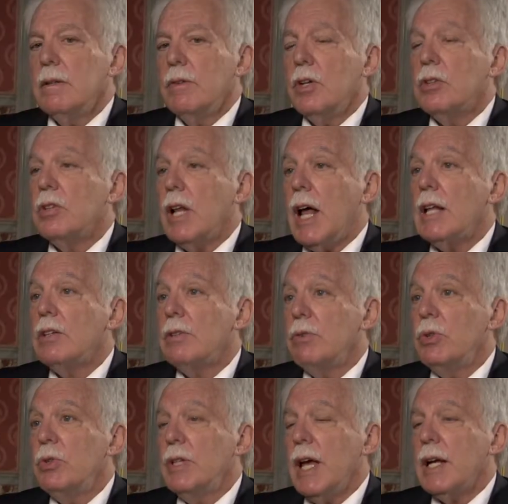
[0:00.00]
There's lots of
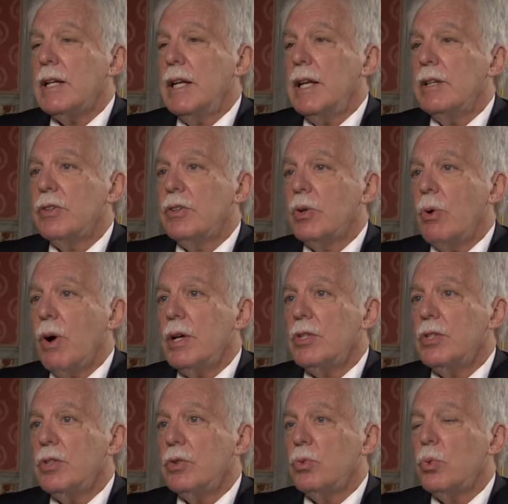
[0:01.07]
new techniques, and the
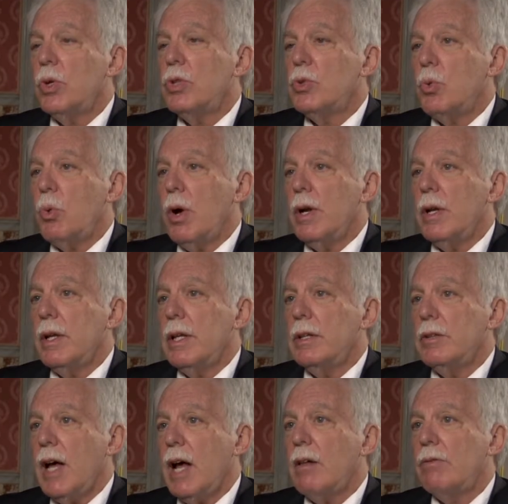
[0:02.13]
question is which one
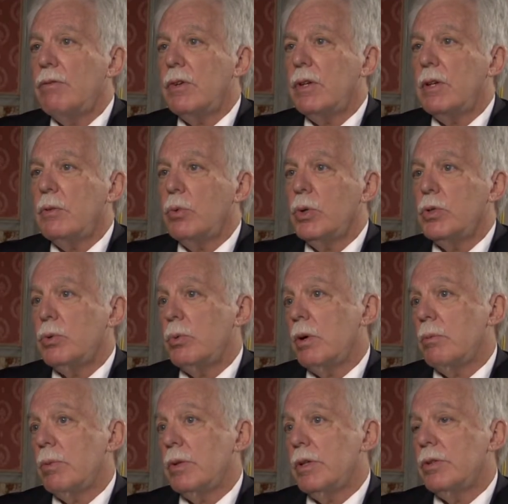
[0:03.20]
is helpful and which
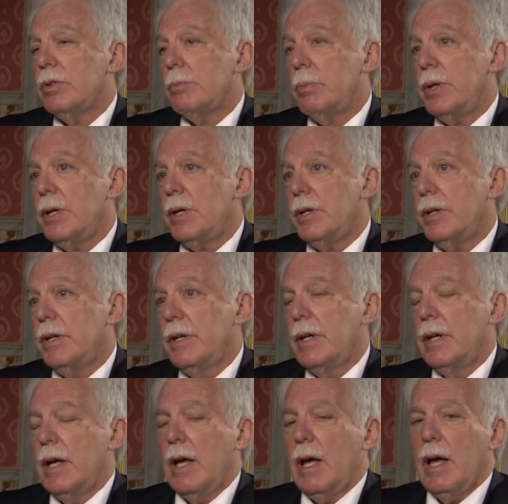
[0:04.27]
one will disappear.
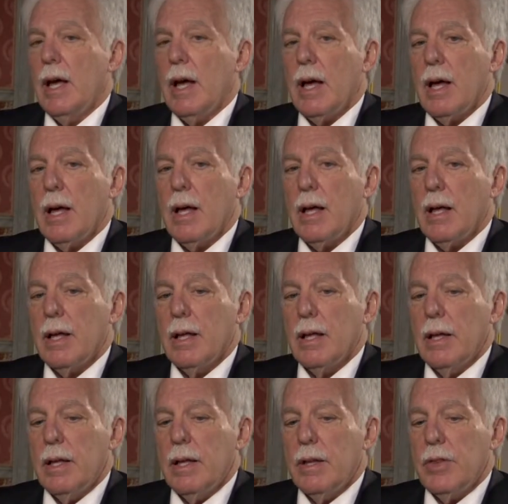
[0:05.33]
Uh,
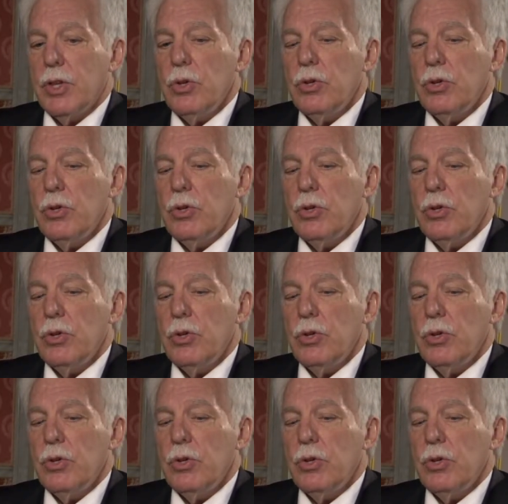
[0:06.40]
the